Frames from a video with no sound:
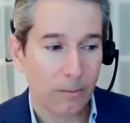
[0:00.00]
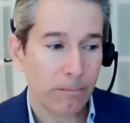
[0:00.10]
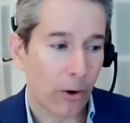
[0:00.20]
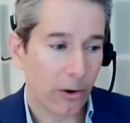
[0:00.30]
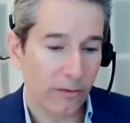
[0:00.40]

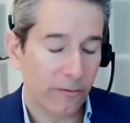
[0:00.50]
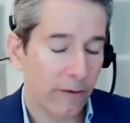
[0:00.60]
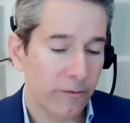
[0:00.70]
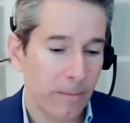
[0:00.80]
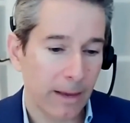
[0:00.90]
Part of the
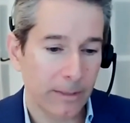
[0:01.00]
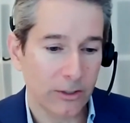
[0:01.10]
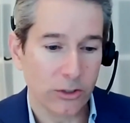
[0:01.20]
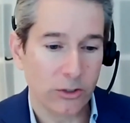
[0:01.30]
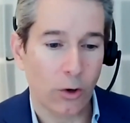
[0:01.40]
Fifth
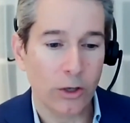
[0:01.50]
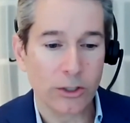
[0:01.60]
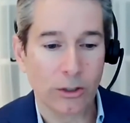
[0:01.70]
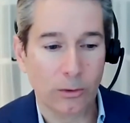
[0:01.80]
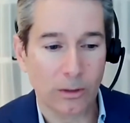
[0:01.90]
Amendment is
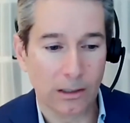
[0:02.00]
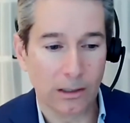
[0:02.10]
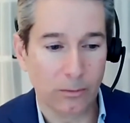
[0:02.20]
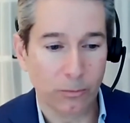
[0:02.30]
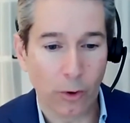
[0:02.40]
also
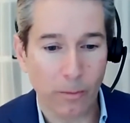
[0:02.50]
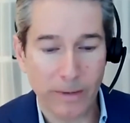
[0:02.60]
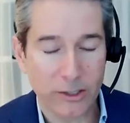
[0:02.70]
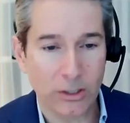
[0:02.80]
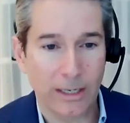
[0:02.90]
a
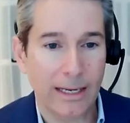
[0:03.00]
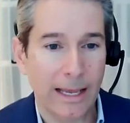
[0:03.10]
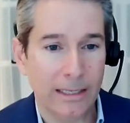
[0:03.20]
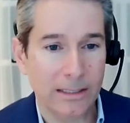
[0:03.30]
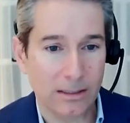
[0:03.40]
prohibition
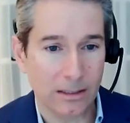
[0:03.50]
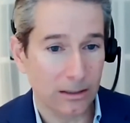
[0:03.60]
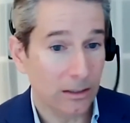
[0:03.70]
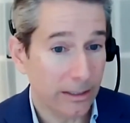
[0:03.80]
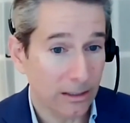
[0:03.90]
against
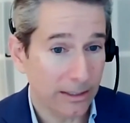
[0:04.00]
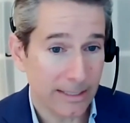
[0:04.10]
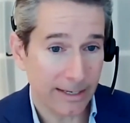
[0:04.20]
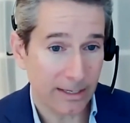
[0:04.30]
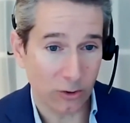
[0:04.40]
illegally
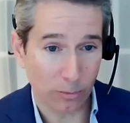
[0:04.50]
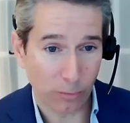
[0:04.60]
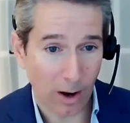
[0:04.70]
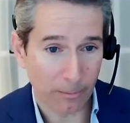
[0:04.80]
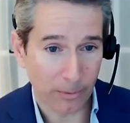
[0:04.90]
taking your
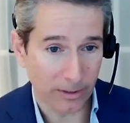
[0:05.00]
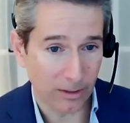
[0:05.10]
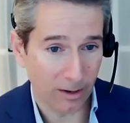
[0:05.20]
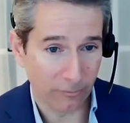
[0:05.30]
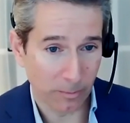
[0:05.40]
property.
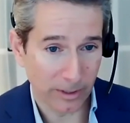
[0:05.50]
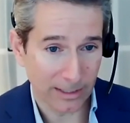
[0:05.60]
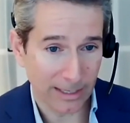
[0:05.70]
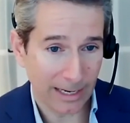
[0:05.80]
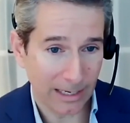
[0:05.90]
The government
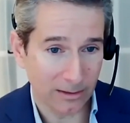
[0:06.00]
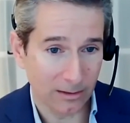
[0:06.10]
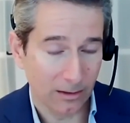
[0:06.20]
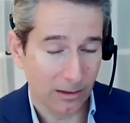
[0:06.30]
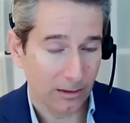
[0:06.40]
can't
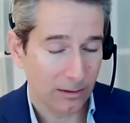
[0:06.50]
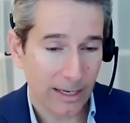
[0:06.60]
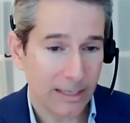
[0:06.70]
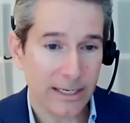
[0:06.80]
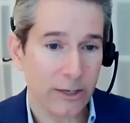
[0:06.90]

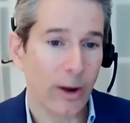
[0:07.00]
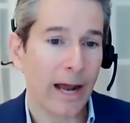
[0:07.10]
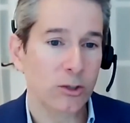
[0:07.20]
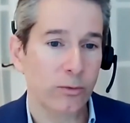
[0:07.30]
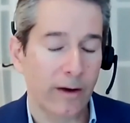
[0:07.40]
take your
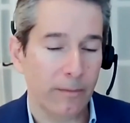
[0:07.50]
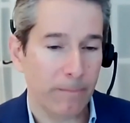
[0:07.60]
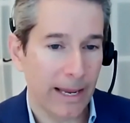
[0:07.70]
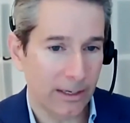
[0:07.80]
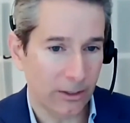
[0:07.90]
house without
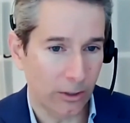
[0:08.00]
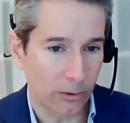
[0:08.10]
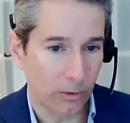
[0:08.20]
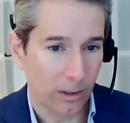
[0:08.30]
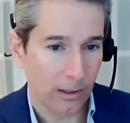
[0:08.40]
paying
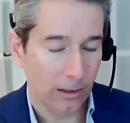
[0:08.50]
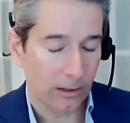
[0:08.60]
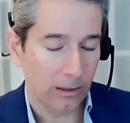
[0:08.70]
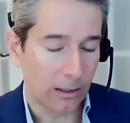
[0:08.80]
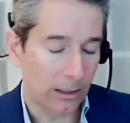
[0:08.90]
you.
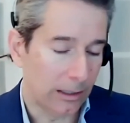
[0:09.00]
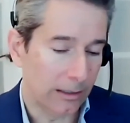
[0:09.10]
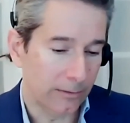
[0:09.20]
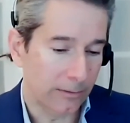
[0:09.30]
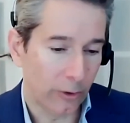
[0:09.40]

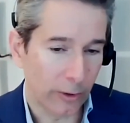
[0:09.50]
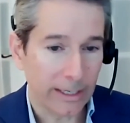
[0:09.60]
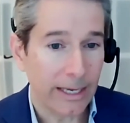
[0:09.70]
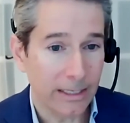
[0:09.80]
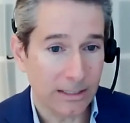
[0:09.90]
And there are
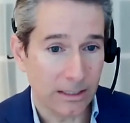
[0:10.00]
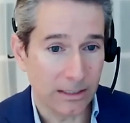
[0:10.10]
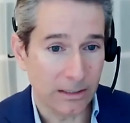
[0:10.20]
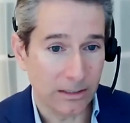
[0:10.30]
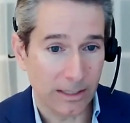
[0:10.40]

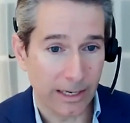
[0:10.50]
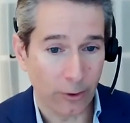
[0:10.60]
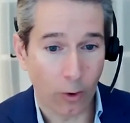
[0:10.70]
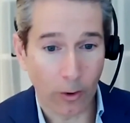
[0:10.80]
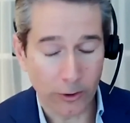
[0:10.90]
cases that
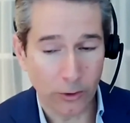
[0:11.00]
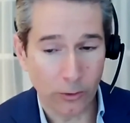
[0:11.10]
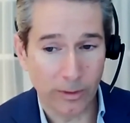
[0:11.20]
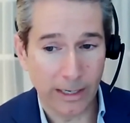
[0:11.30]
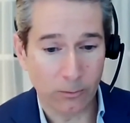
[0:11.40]

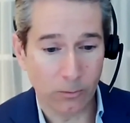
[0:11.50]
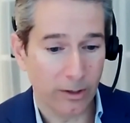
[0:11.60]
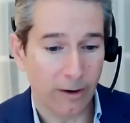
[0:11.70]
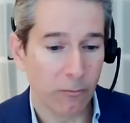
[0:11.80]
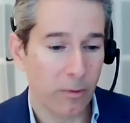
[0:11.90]
argue that when
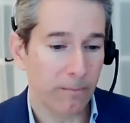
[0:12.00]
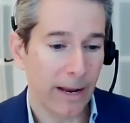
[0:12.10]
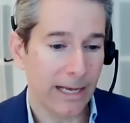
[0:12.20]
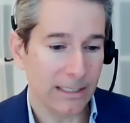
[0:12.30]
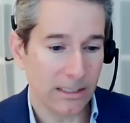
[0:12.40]
the government
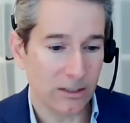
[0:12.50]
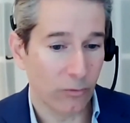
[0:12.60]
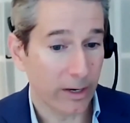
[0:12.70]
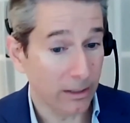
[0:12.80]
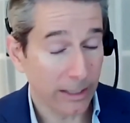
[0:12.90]
passes a
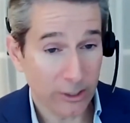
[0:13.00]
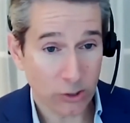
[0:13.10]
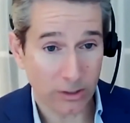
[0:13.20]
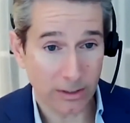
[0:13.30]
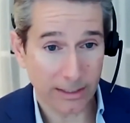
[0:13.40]

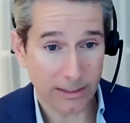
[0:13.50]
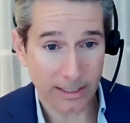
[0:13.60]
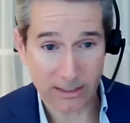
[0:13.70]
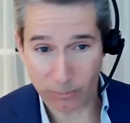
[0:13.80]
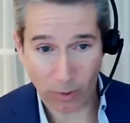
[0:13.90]
regulation that
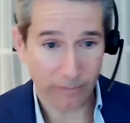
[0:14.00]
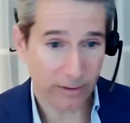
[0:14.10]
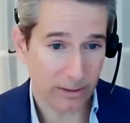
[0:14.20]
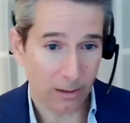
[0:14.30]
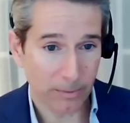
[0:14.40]
takes a
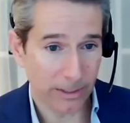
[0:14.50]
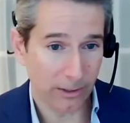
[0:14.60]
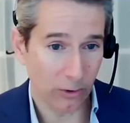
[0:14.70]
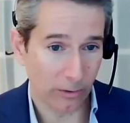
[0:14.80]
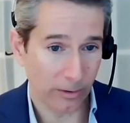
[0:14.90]
private
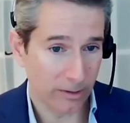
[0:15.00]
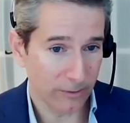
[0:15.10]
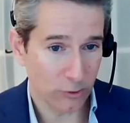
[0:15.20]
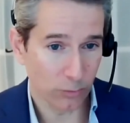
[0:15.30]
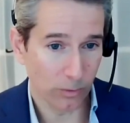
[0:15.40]
company or
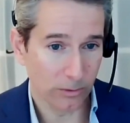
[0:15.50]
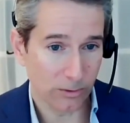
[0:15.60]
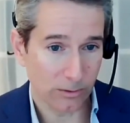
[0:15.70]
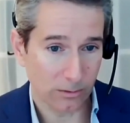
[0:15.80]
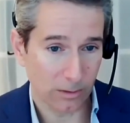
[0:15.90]
individual's